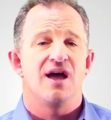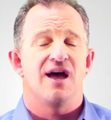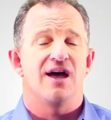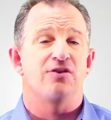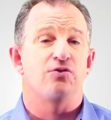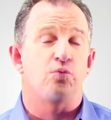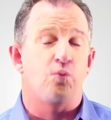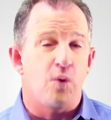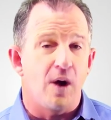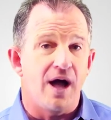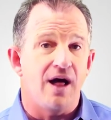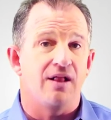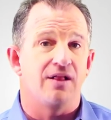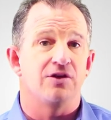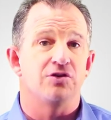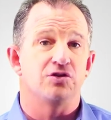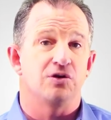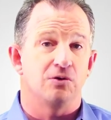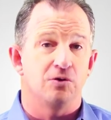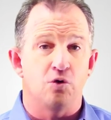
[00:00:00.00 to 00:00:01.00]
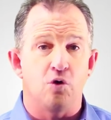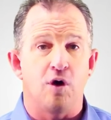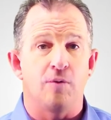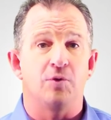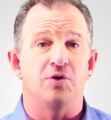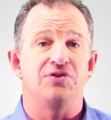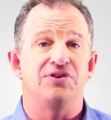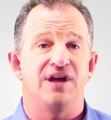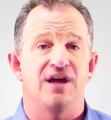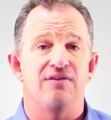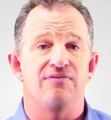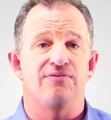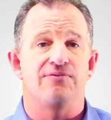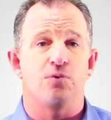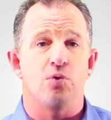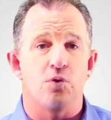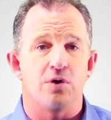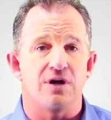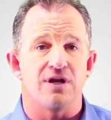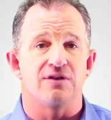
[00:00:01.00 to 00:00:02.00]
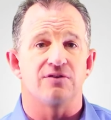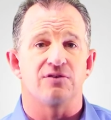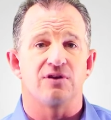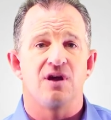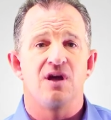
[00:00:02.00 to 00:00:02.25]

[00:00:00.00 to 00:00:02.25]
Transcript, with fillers: as well as your normal 1040s.